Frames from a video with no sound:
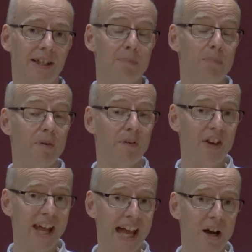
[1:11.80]
But for
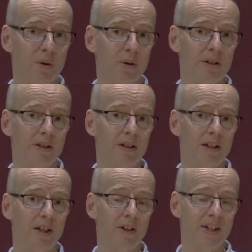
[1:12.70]
now,
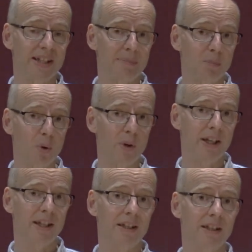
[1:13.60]
this
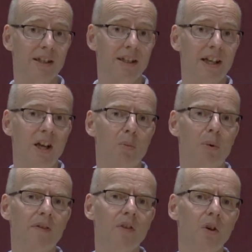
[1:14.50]
morning,
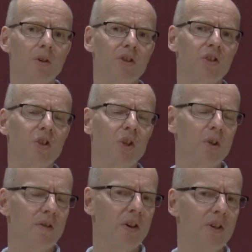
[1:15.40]
we've got
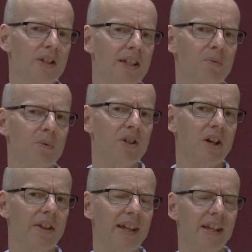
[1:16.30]
two verses which
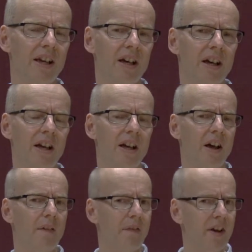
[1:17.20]
I think are
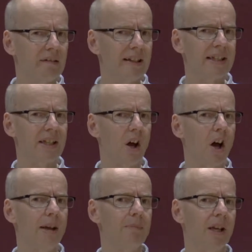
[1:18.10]
very
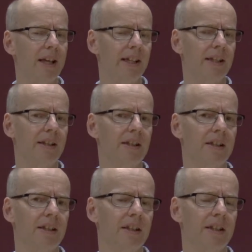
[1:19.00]
timely,
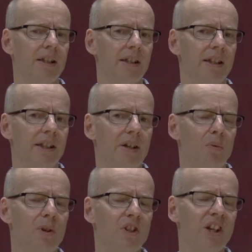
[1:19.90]

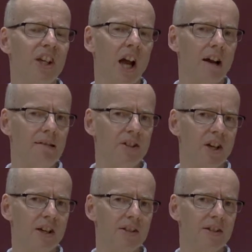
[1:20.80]
which encourage
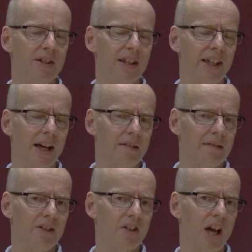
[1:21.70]
us
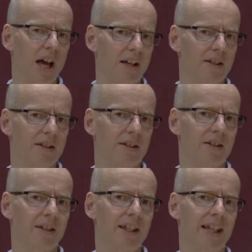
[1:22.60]

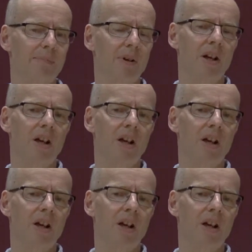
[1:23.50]
to keep